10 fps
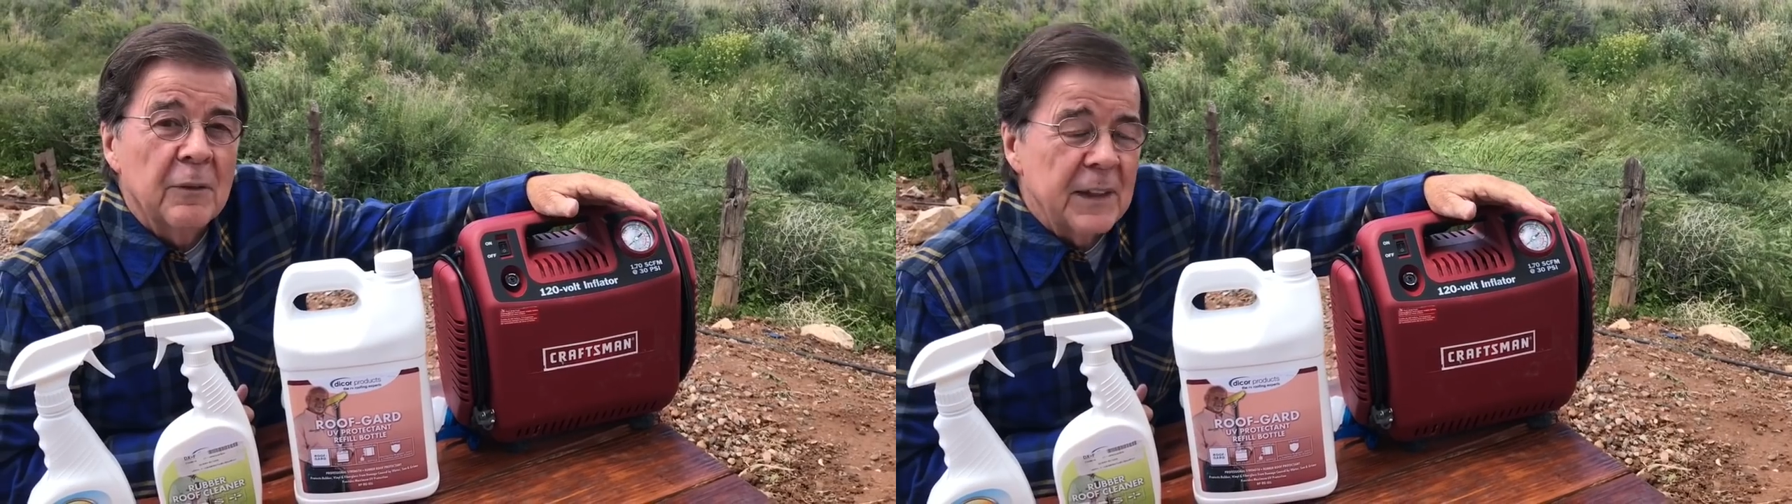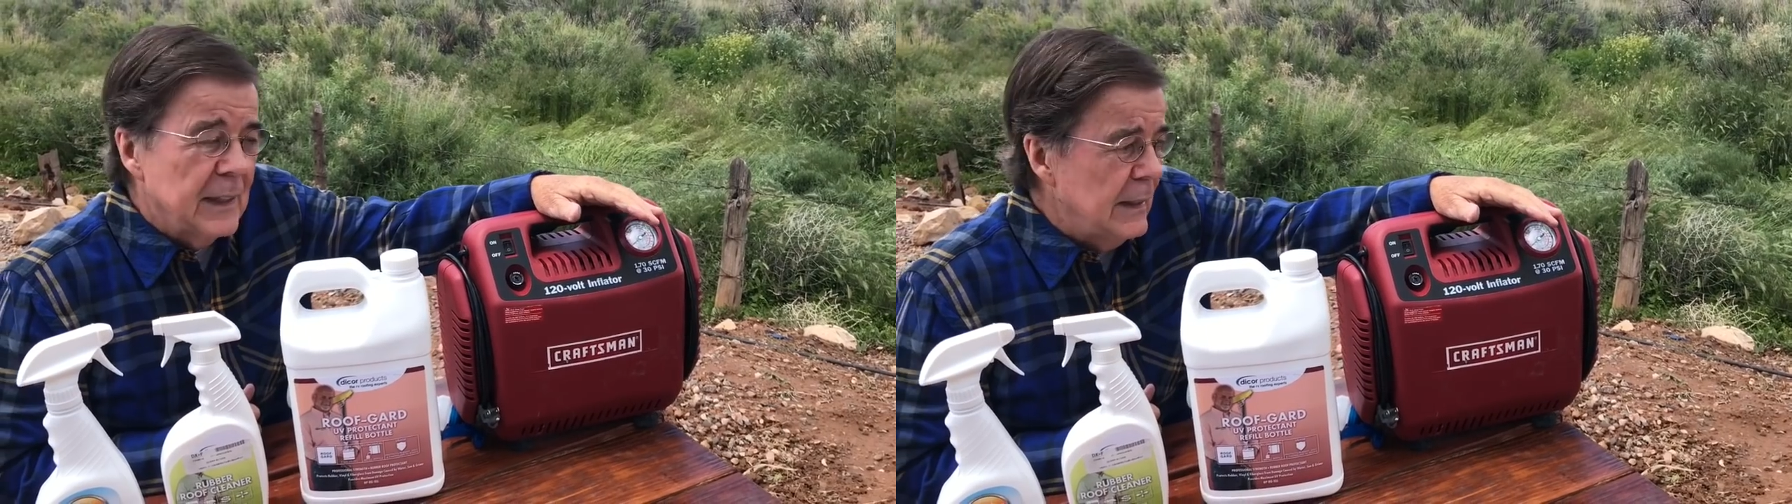
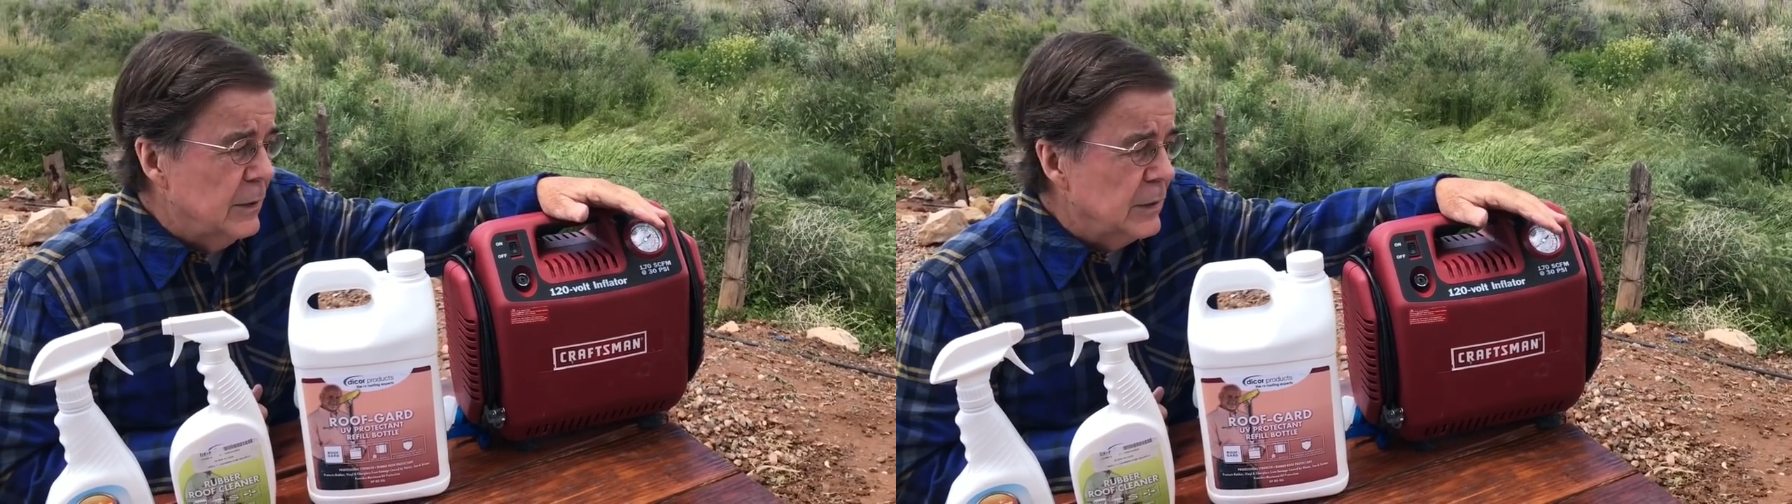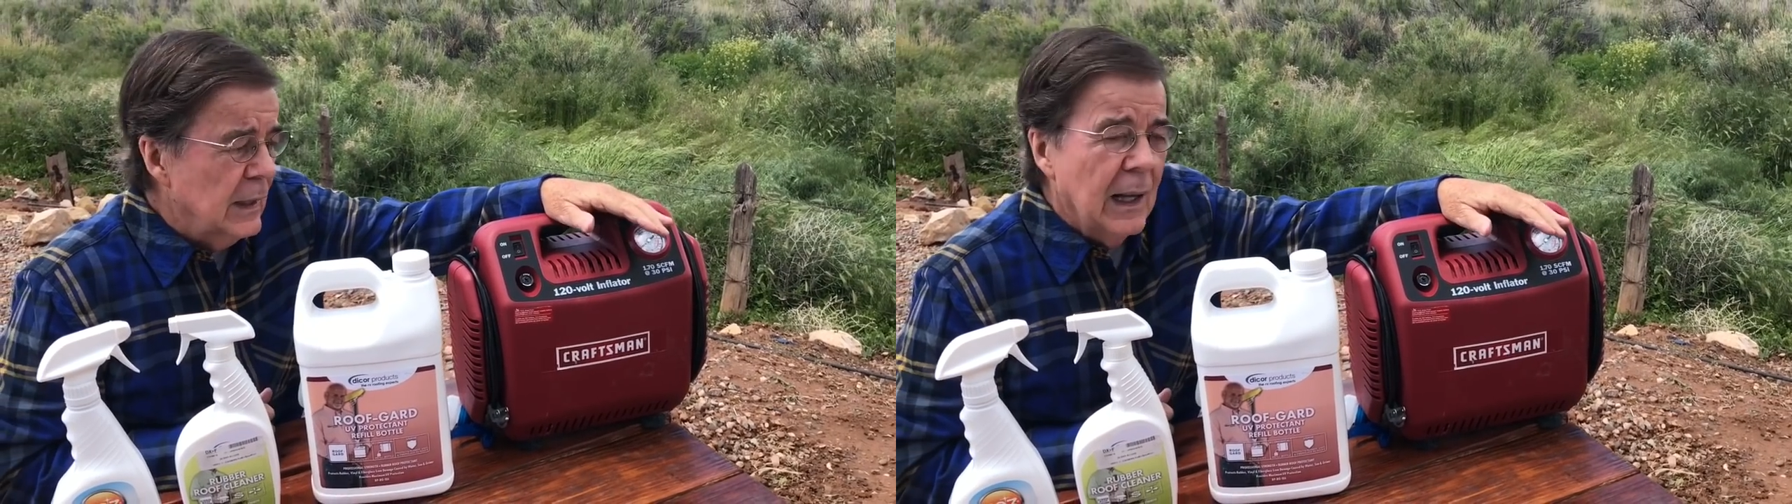of
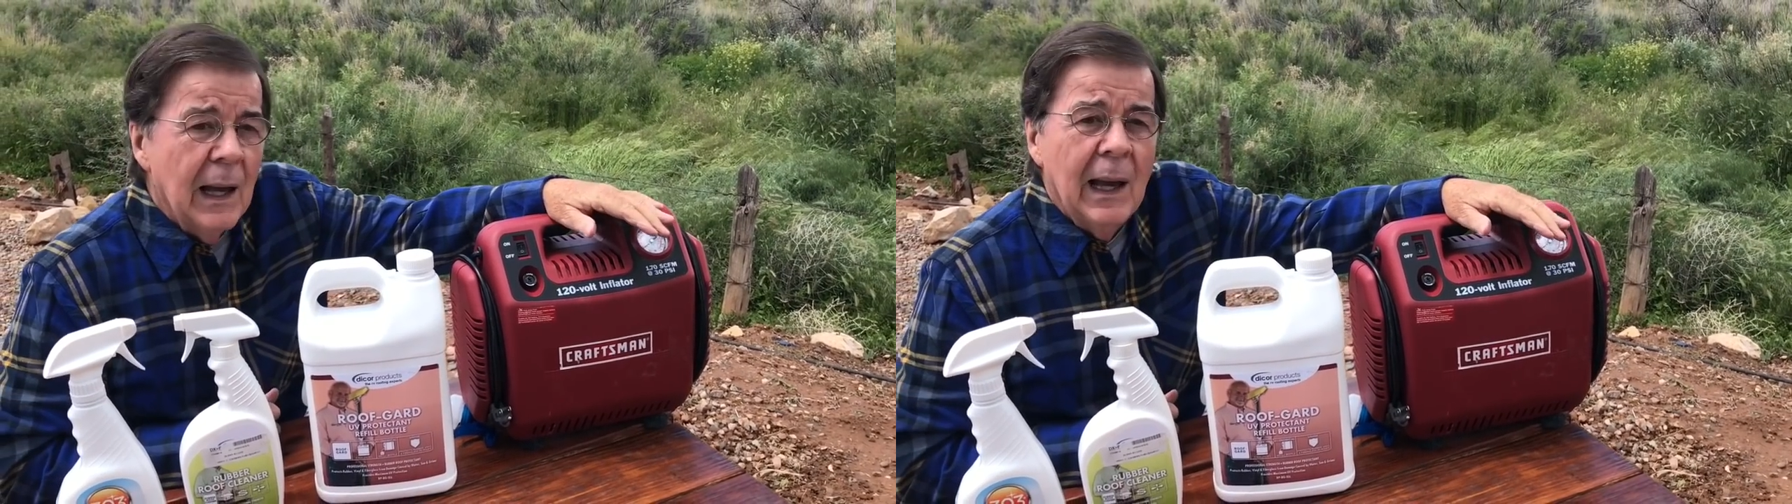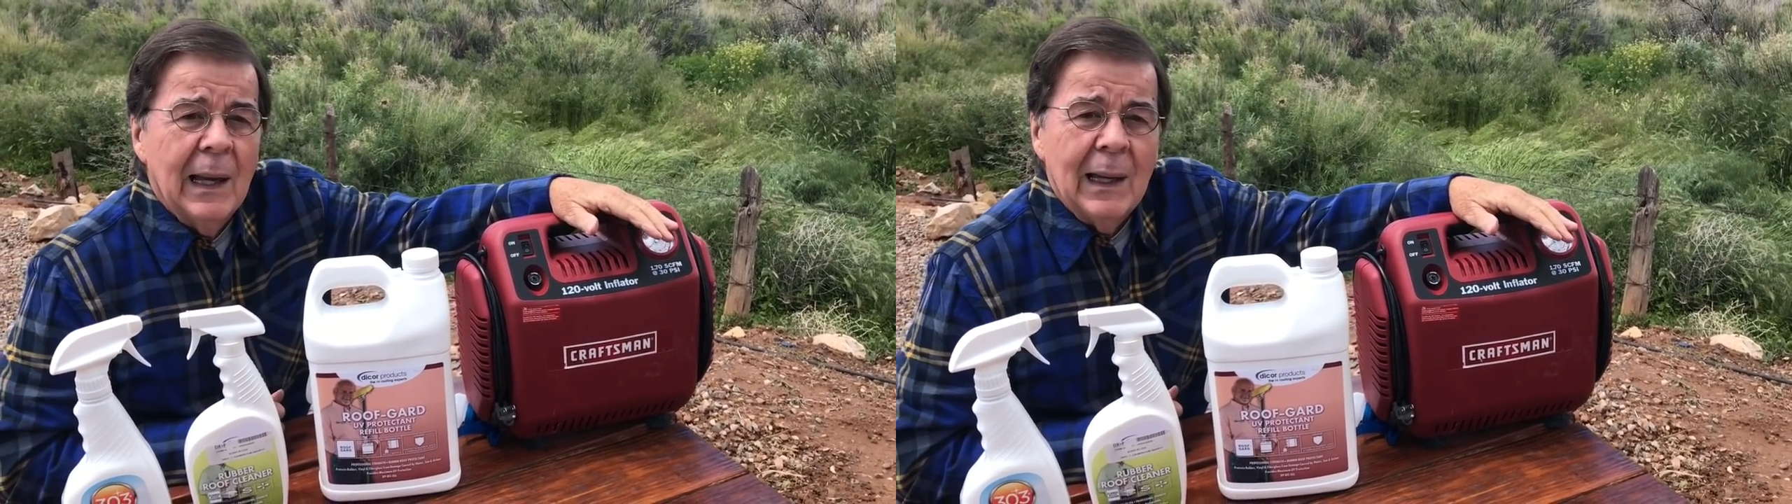these.
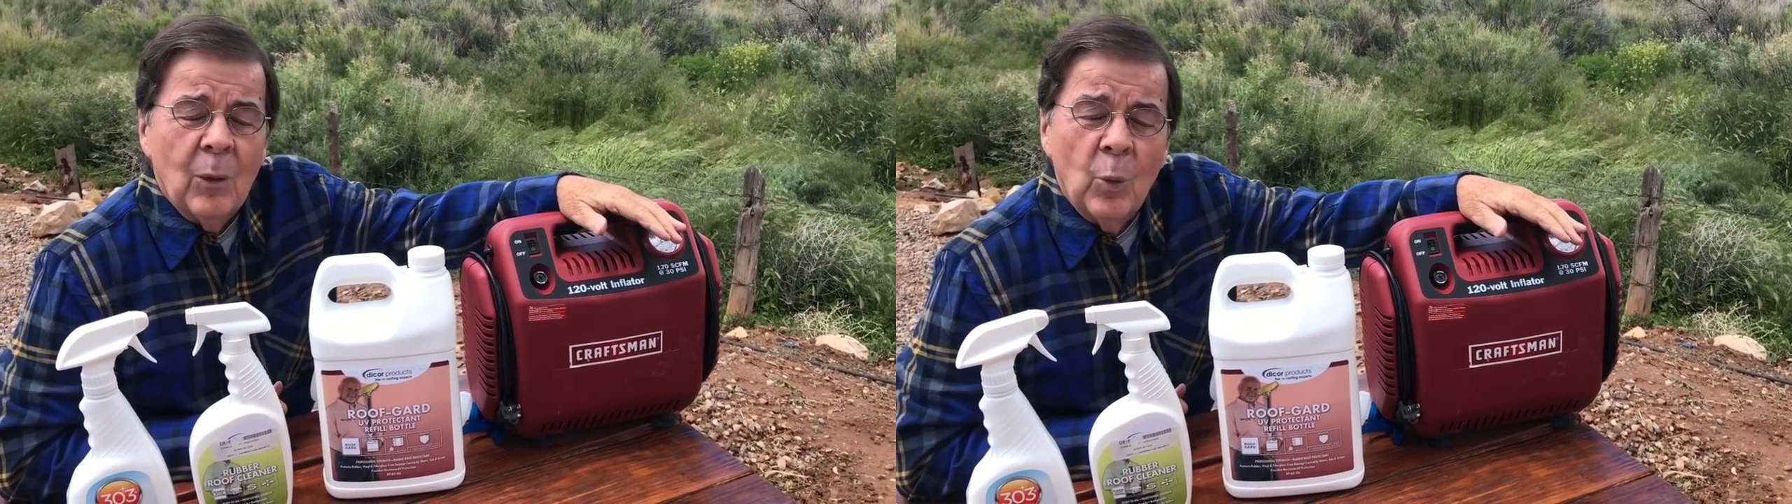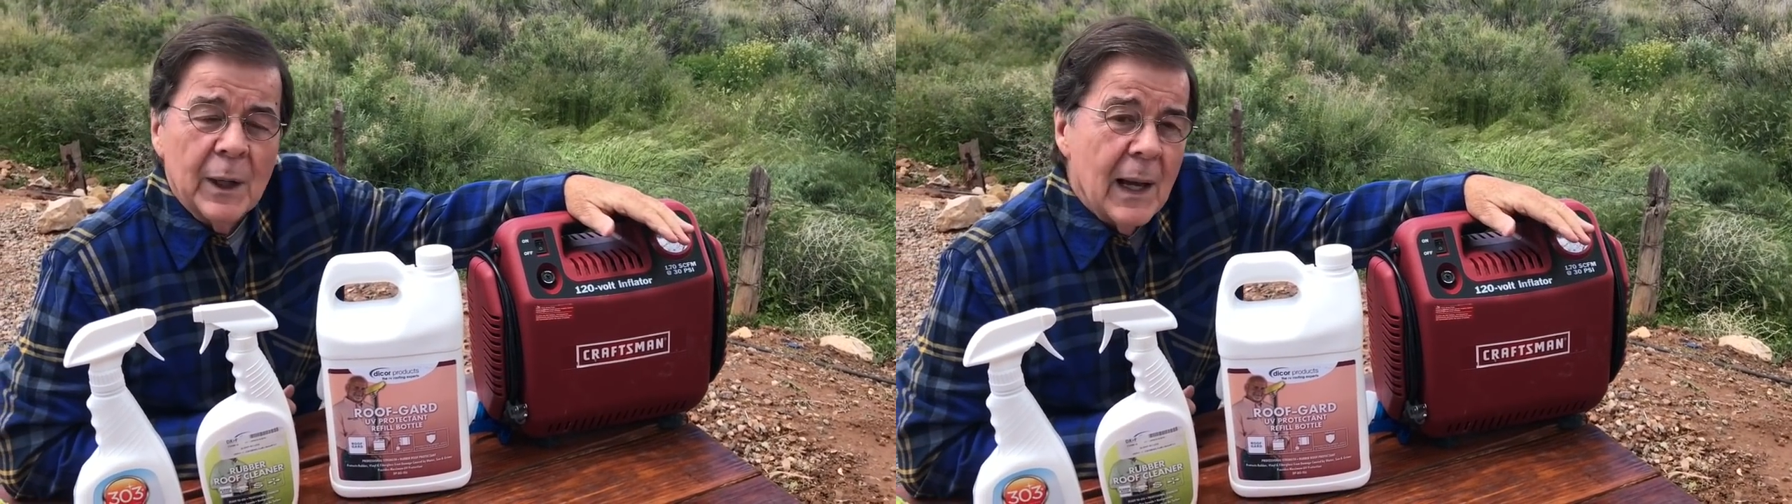When